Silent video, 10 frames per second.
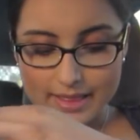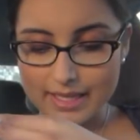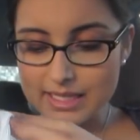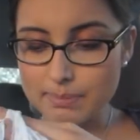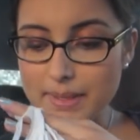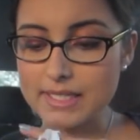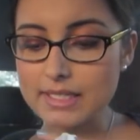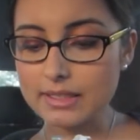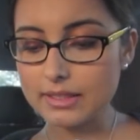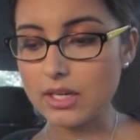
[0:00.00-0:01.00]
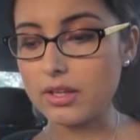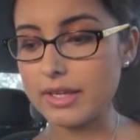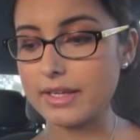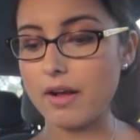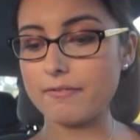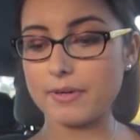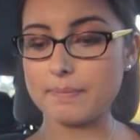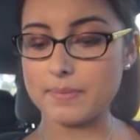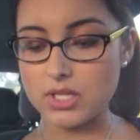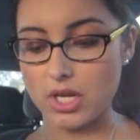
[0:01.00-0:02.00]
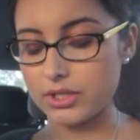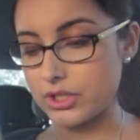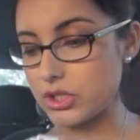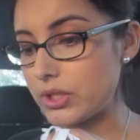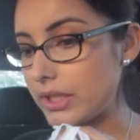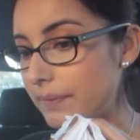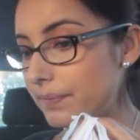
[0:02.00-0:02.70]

and that's basically all I got from the Dollar Tree.